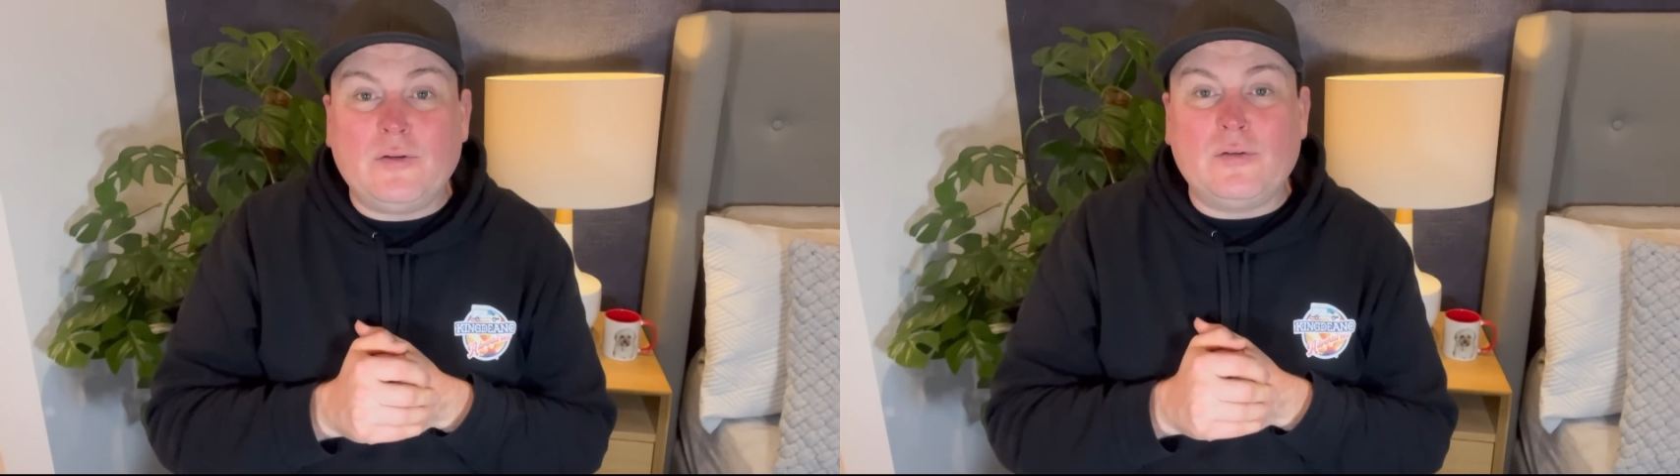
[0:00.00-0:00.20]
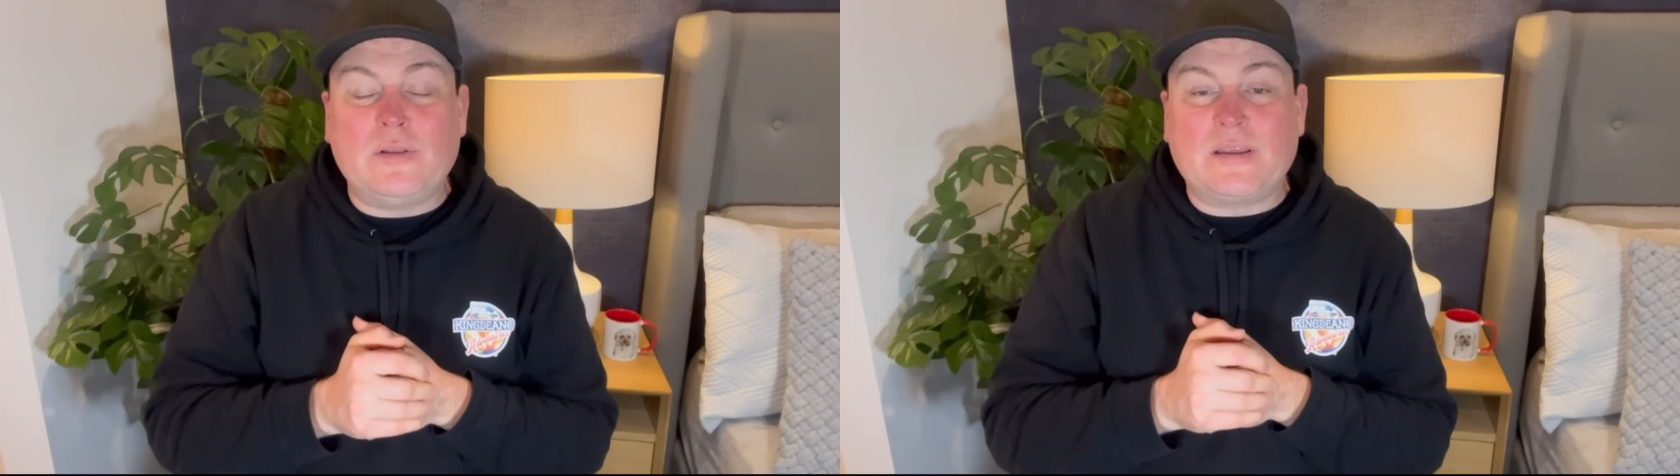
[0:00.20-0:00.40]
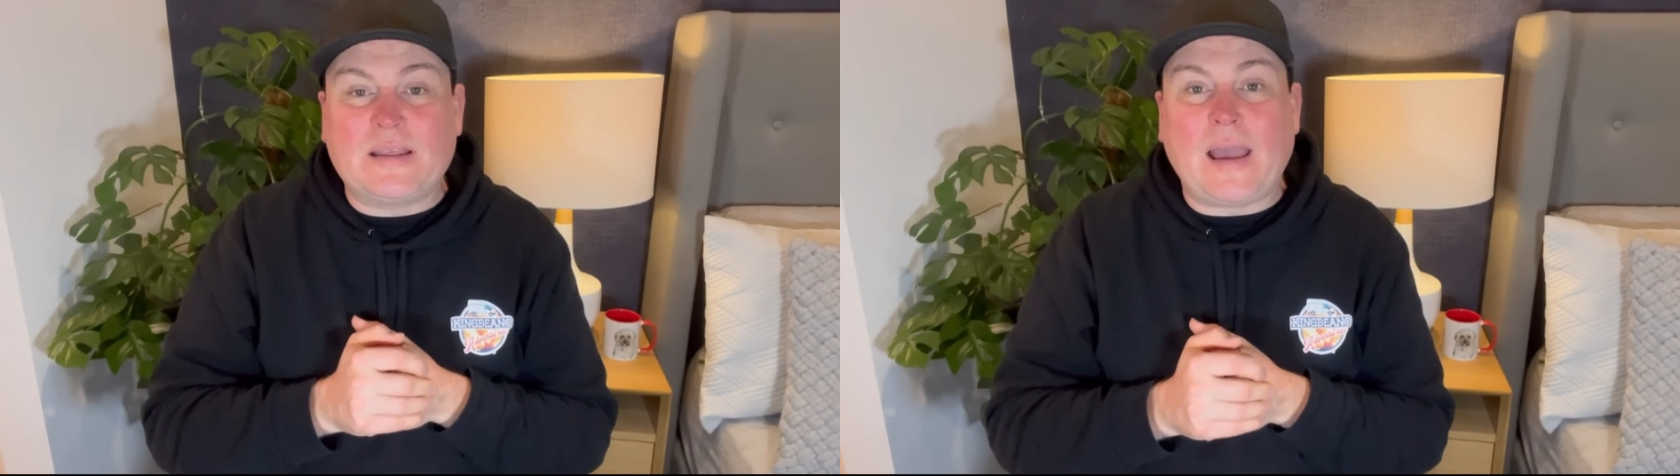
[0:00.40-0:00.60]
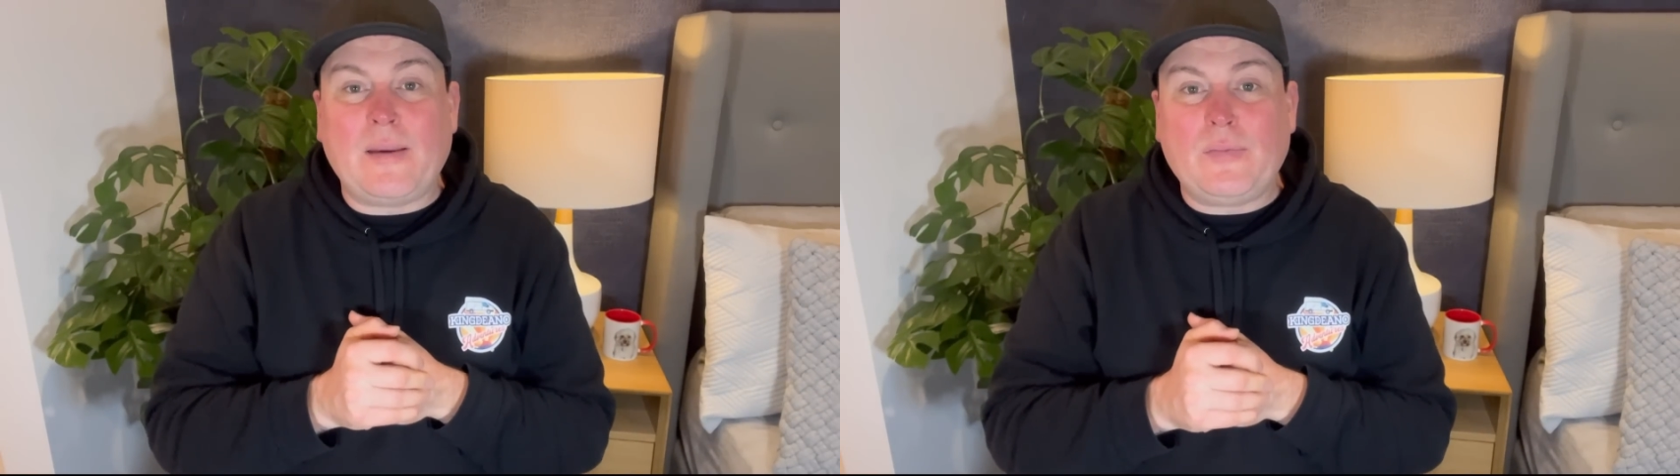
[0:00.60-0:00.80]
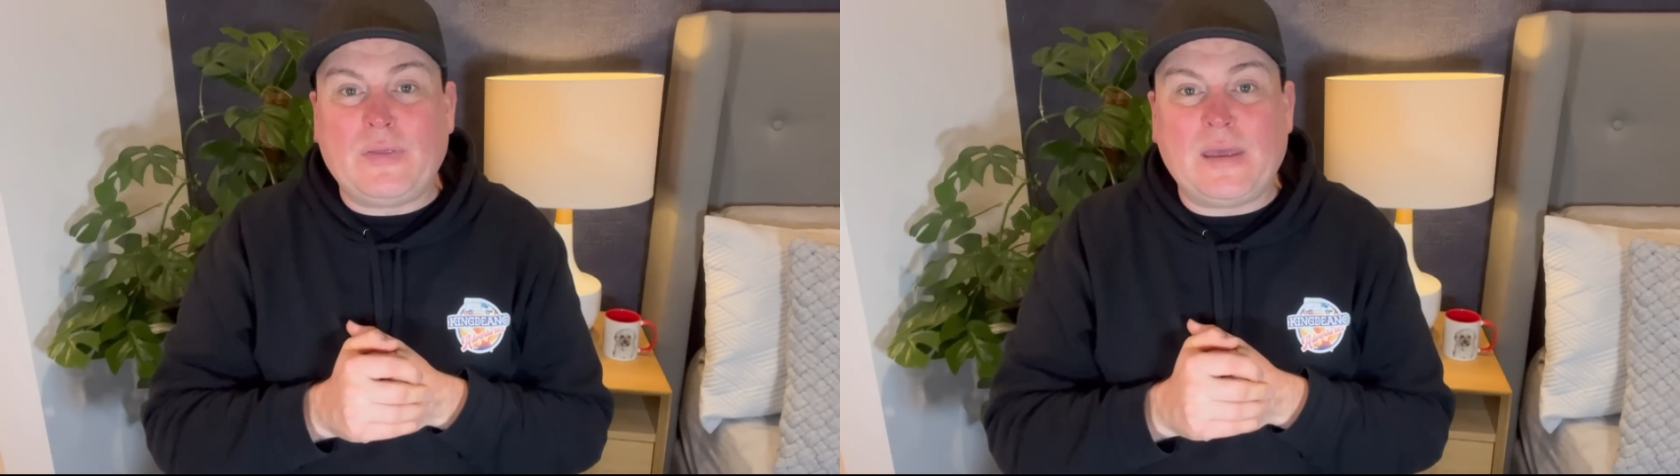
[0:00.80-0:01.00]
do the
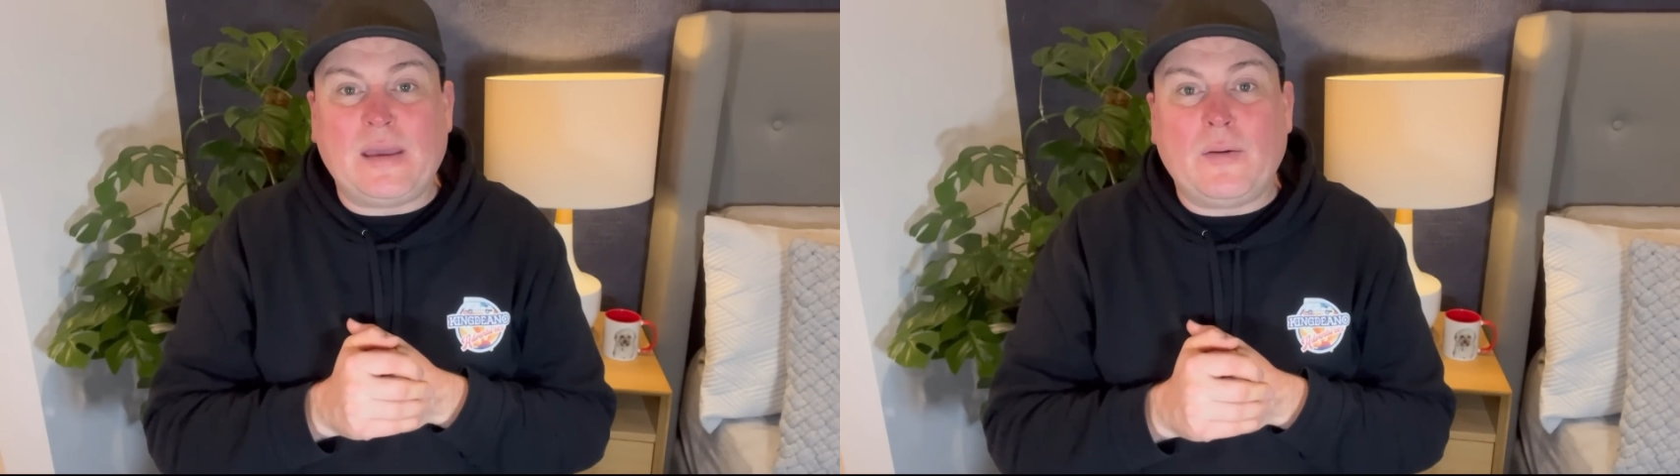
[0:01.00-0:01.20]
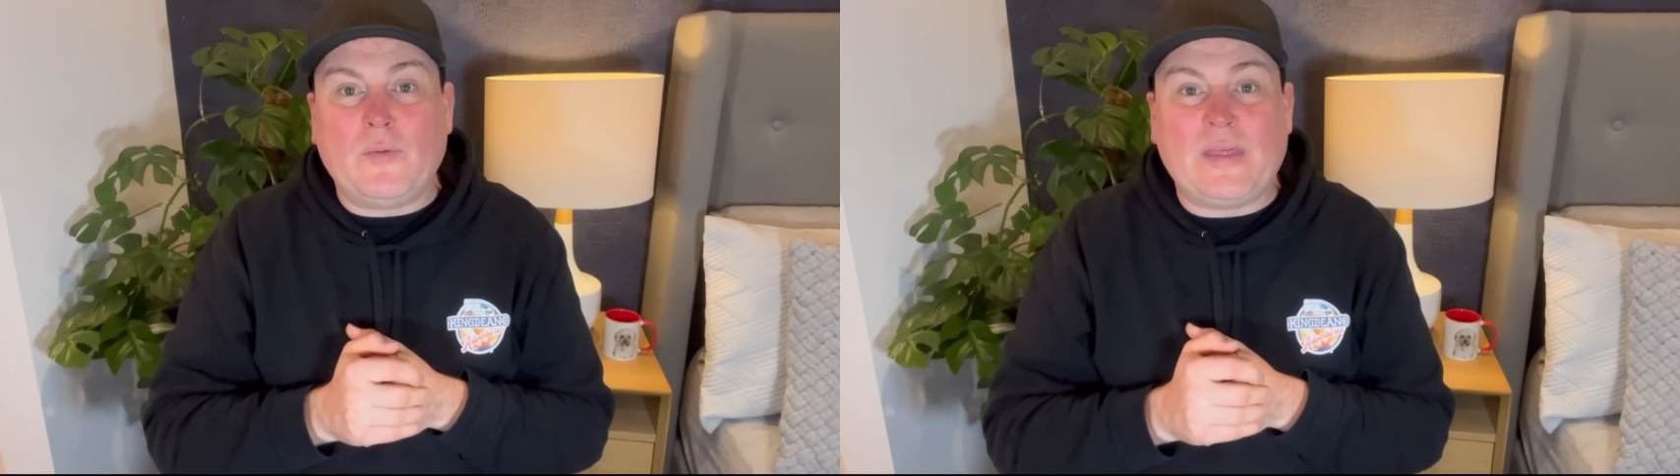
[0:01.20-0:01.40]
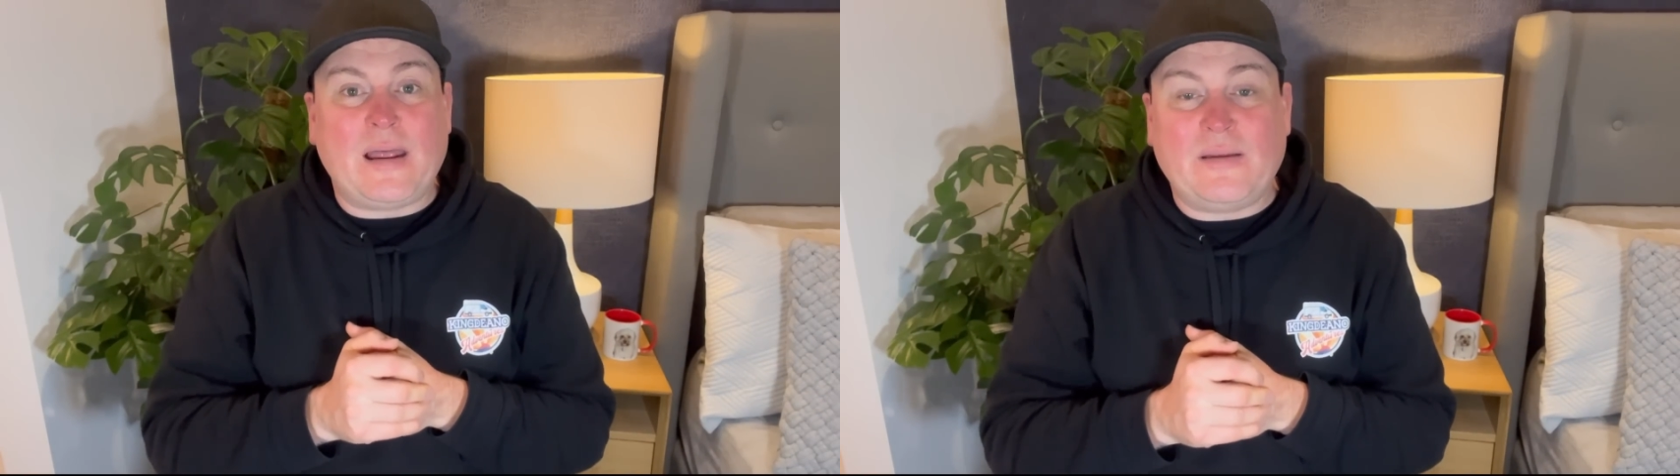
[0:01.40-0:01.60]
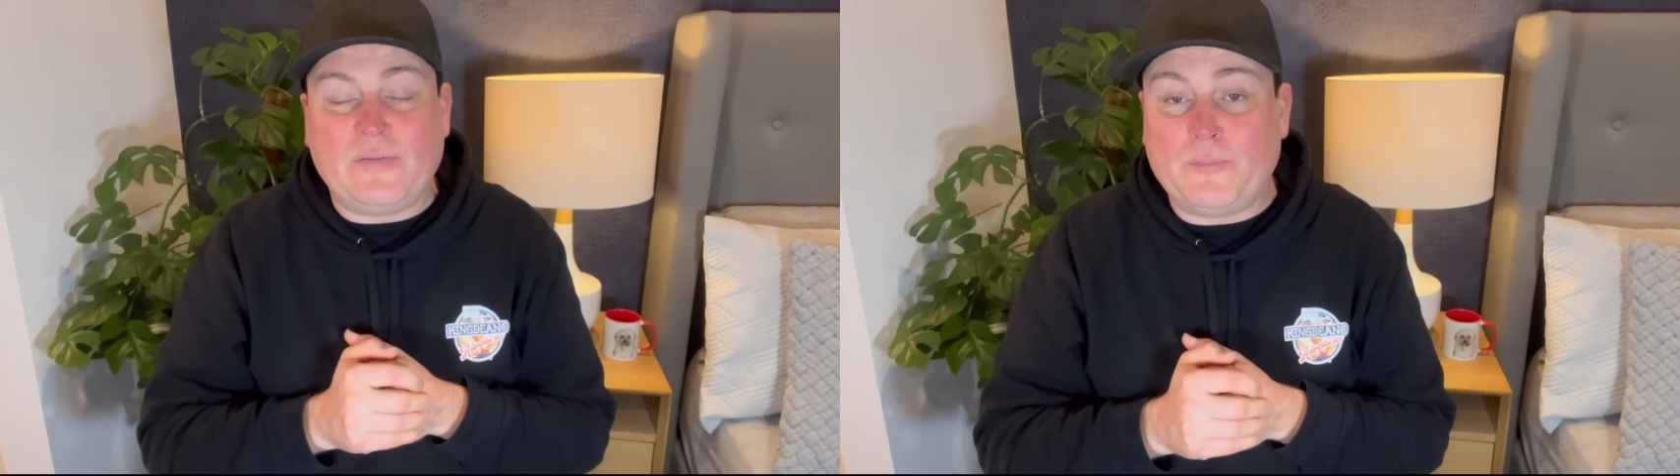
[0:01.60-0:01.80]
same thing without even